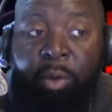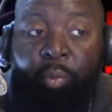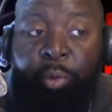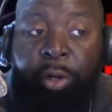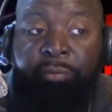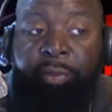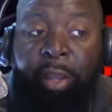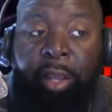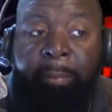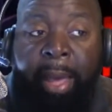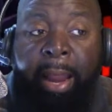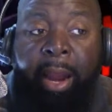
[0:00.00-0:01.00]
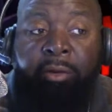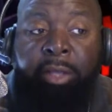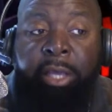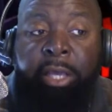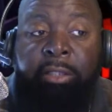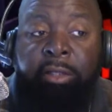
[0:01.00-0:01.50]
We don't think about our
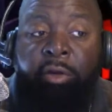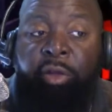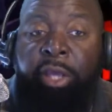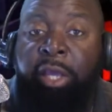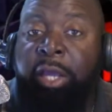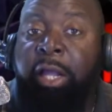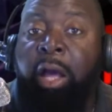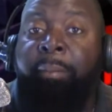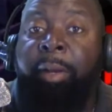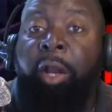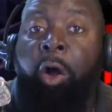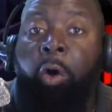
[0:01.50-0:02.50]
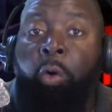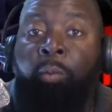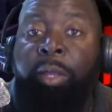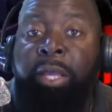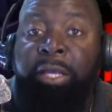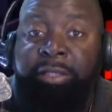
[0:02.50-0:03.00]
kids. Your kid coming
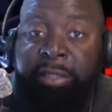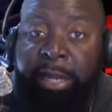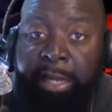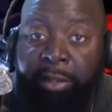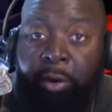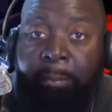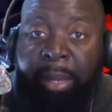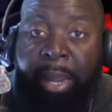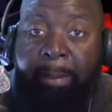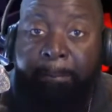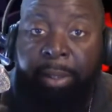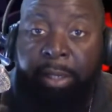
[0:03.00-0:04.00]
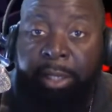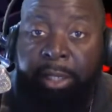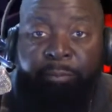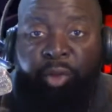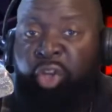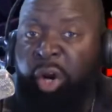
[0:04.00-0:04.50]
home saying they're being
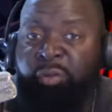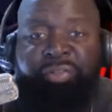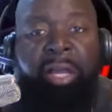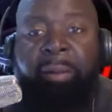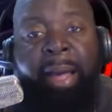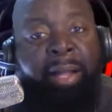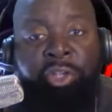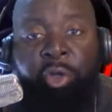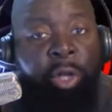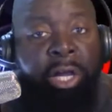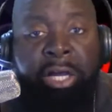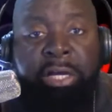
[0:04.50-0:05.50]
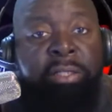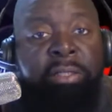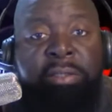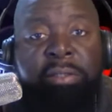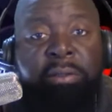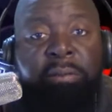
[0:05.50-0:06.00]
bullied. You don't think about your
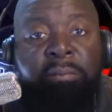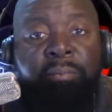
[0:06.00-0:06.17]
guns.